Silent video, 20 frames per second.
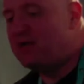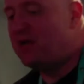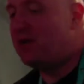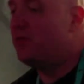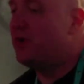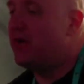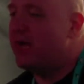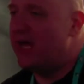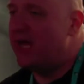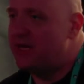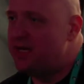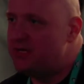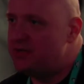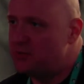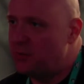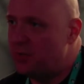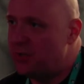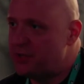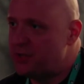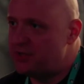survival
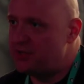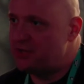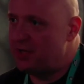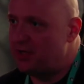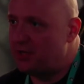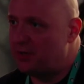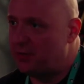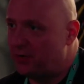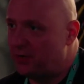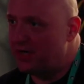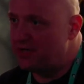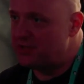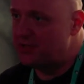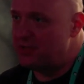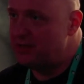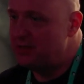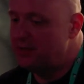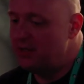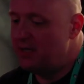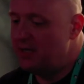games on the market
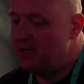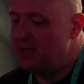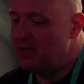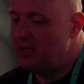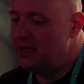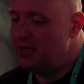today.